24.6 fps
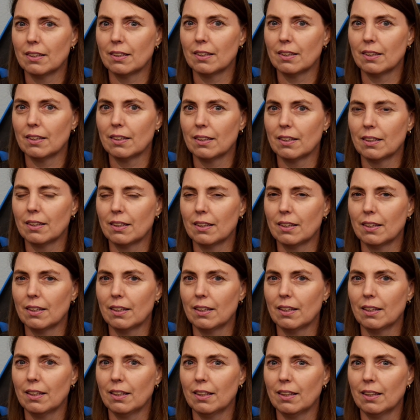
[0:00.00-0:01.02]

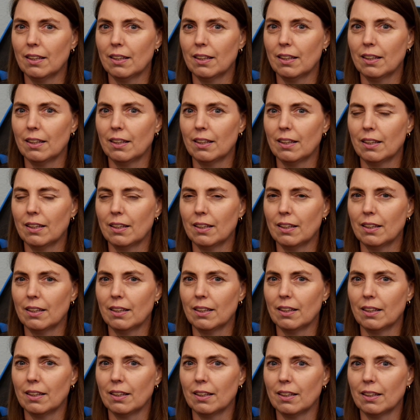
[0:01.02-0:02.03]

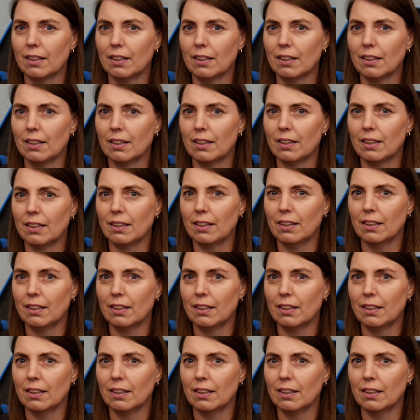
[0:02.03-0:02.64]
[no speech]